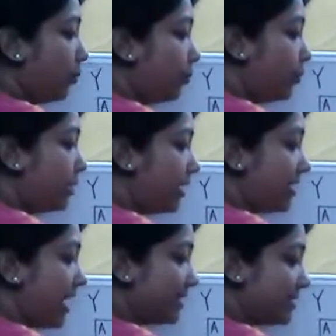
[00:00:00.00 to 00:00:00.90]

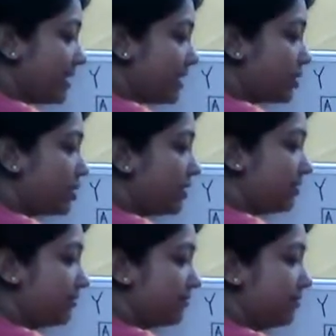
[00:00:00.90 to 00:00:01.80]

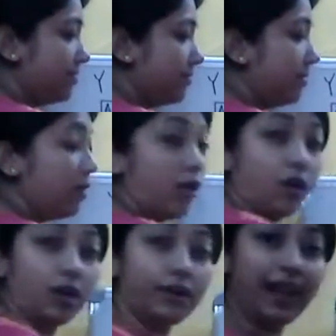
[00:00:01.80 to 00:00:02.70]
polarization.
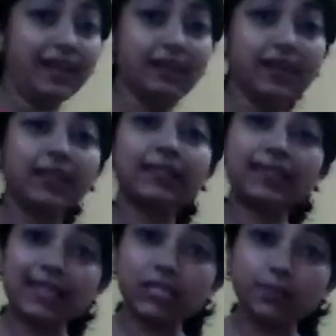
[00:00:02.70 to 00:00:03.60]
All right.
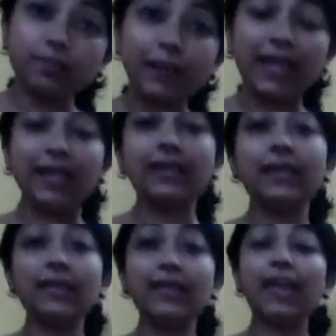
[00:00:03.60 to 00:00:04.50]
This plane
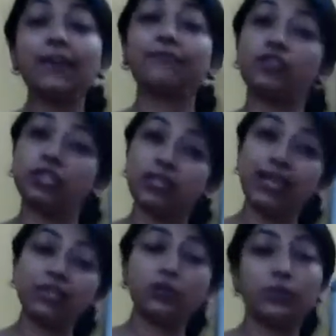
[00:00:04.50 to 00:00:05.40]

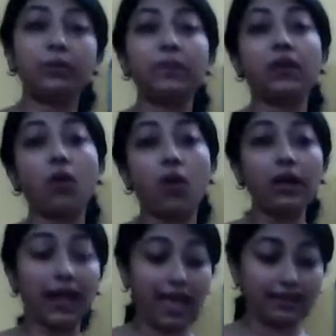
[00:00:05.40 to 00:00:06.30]
EFGH will be
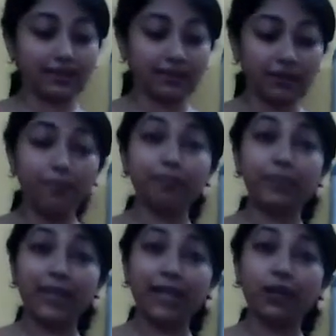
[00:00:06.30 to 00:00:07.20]
called as the
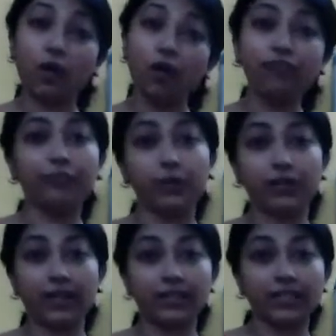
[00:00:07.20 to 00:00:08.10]
plane of
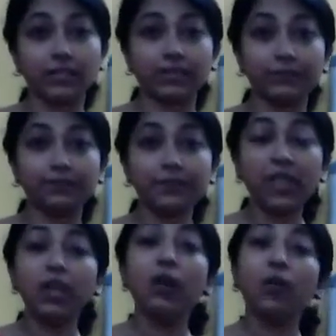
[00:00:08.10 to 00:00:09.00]
polarization.
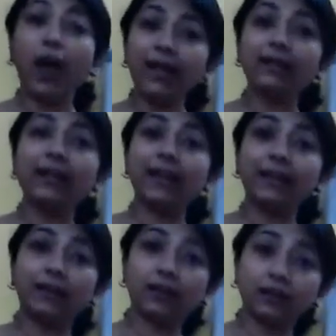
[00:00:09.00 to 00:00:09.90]
Why did
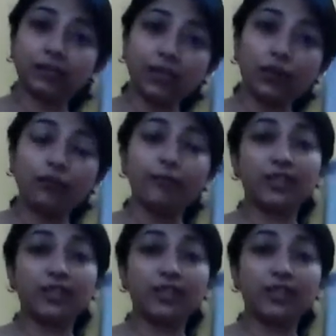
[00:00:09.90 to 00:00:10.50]
I think of